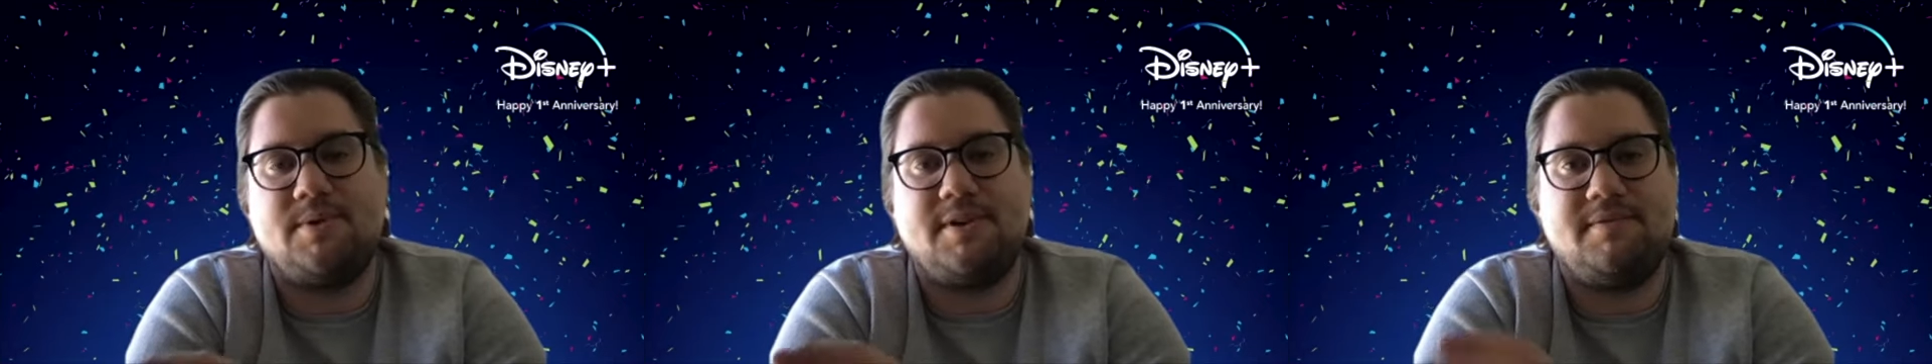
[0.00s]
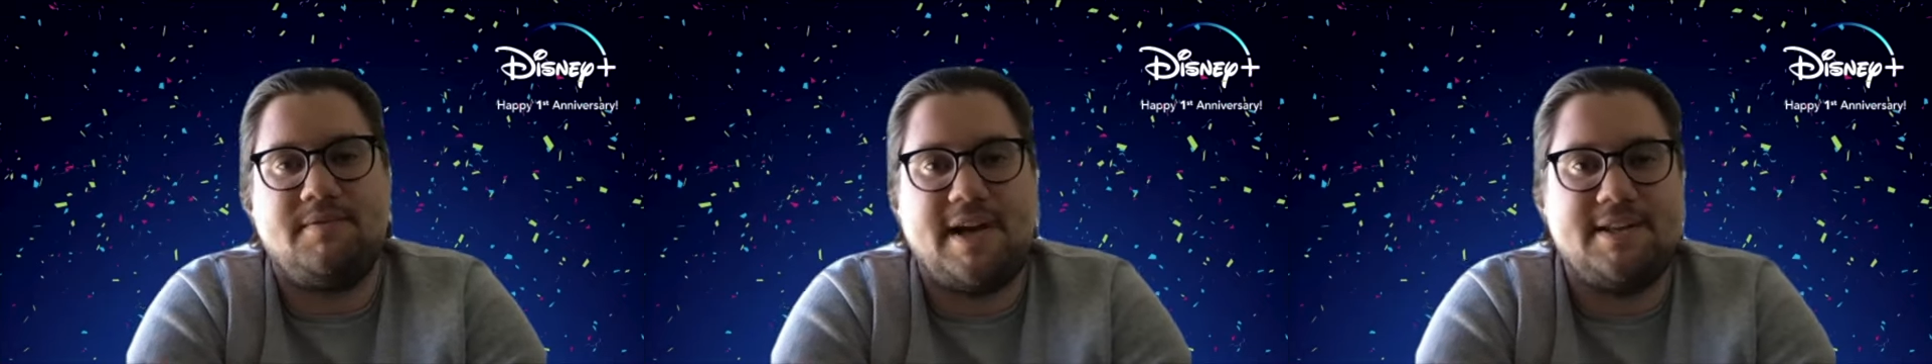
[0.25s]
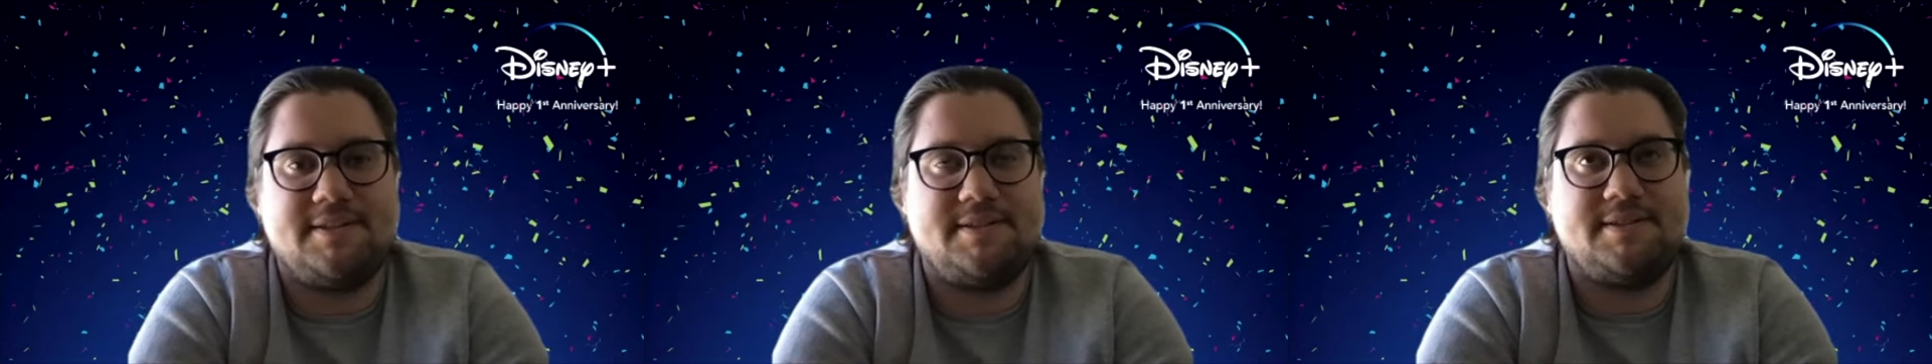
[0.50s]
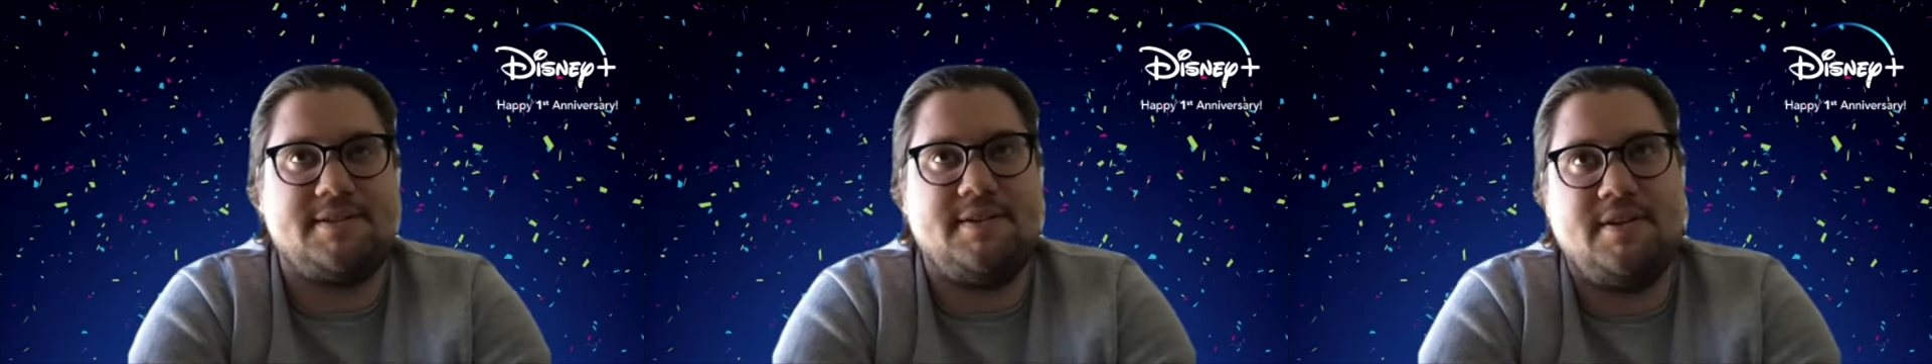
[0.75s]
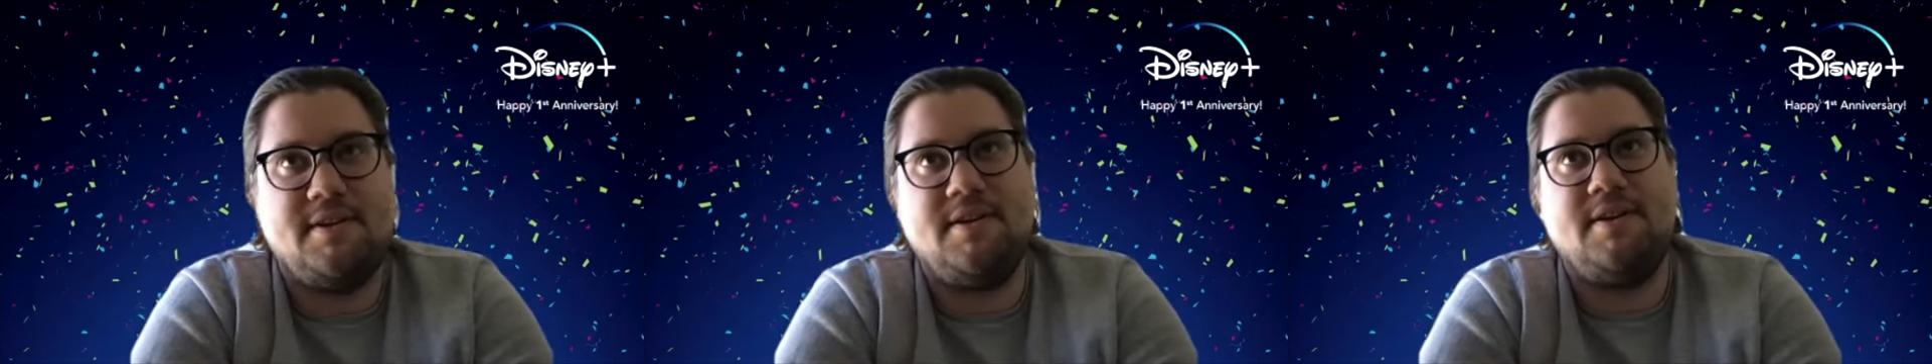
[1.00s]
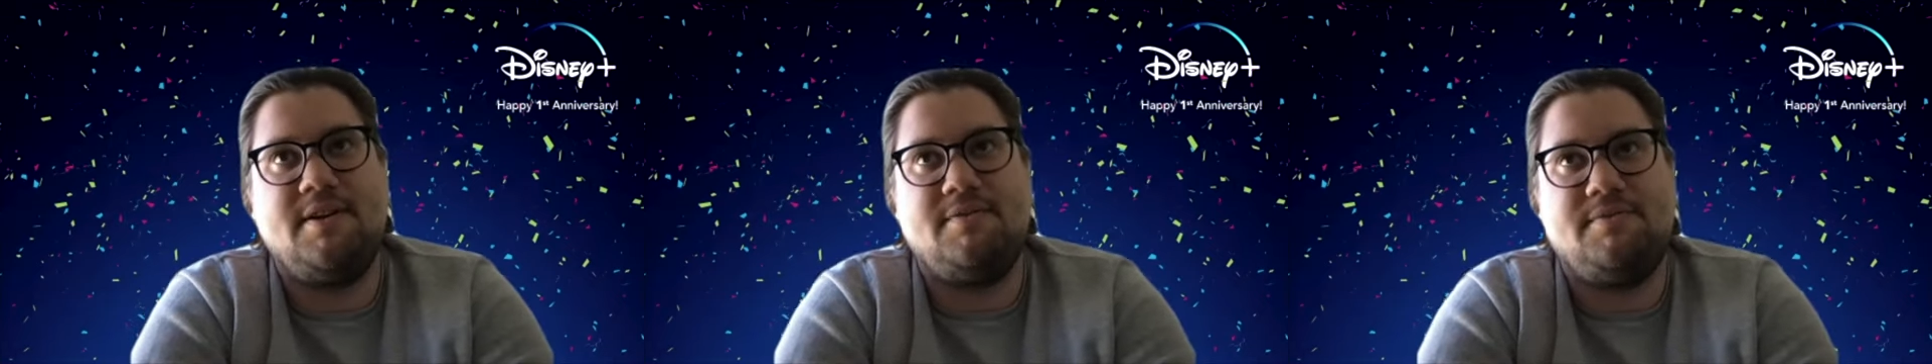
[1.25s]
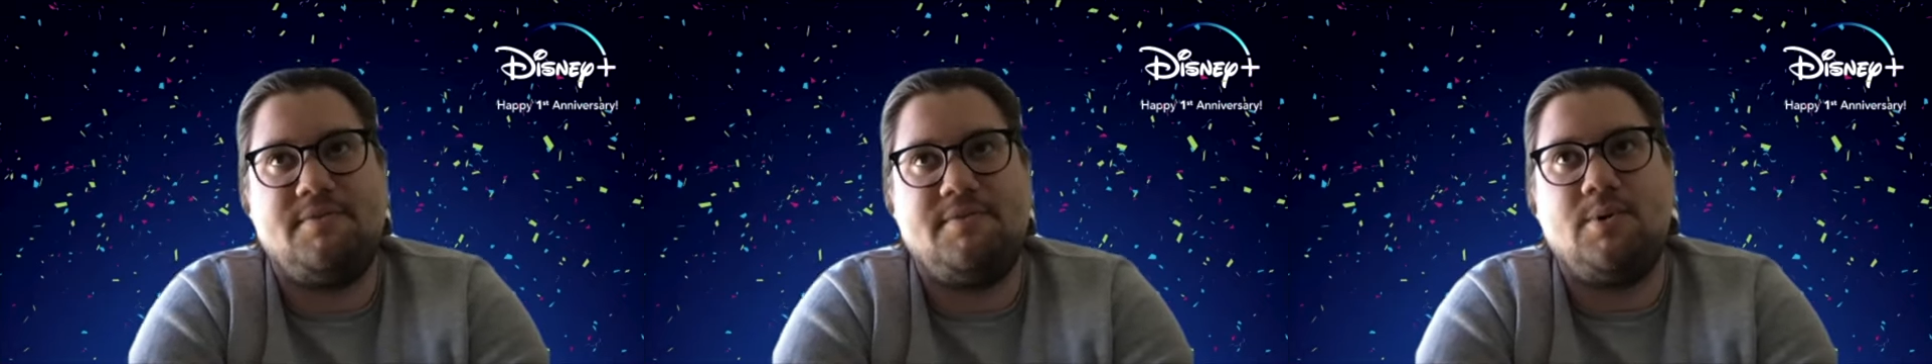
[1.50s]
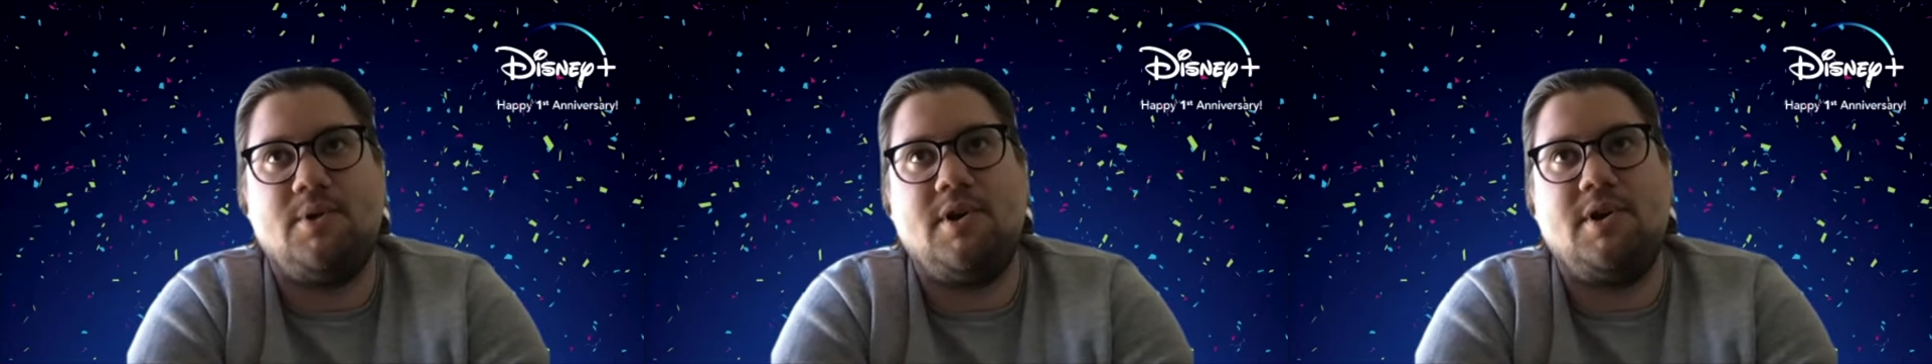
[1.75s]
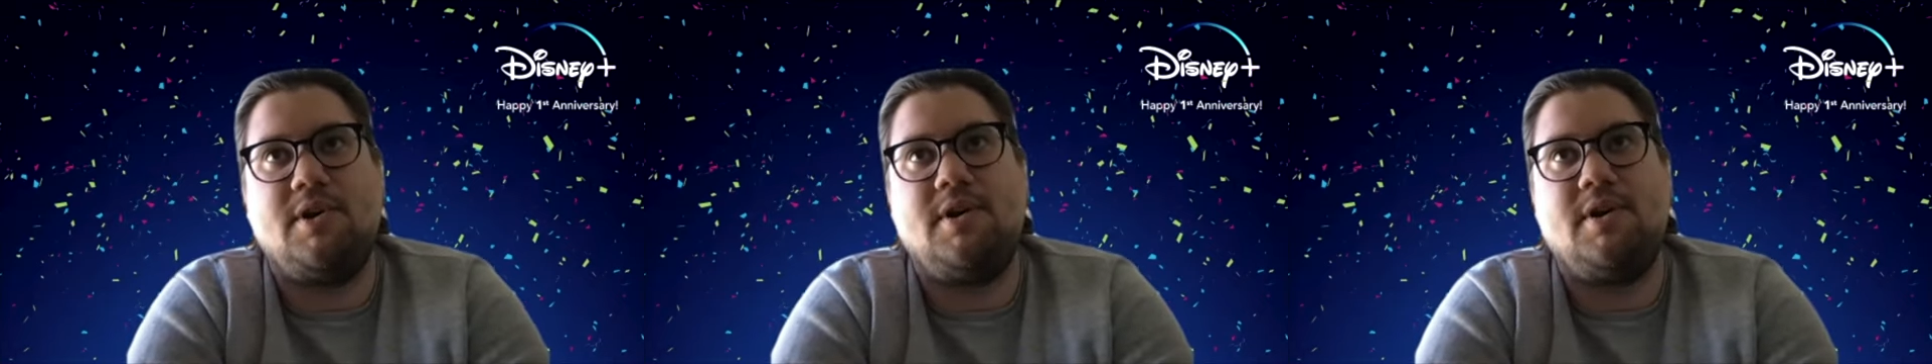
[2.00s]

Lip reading: events for